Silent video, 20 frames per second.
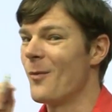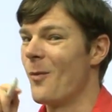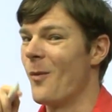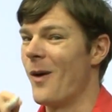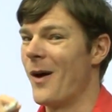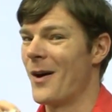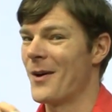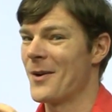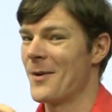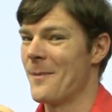
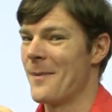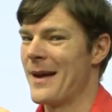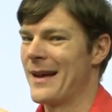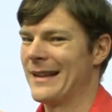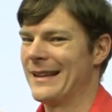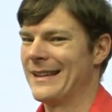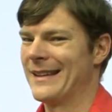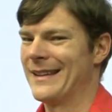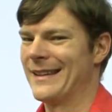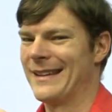
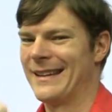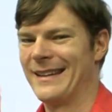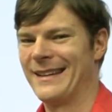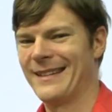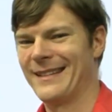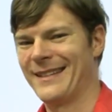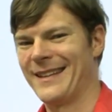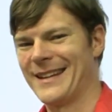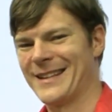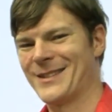Watermelon.
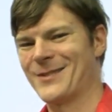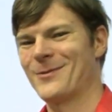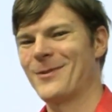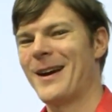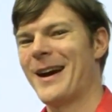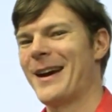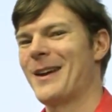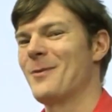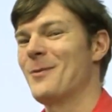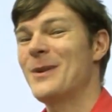That's
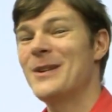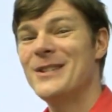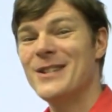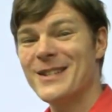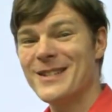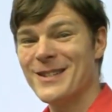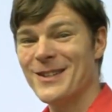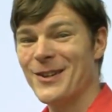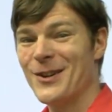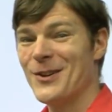right. We
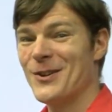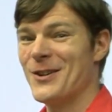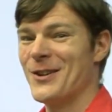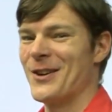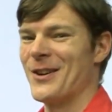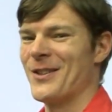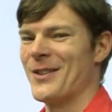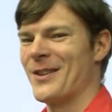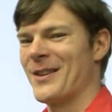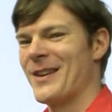just learned it on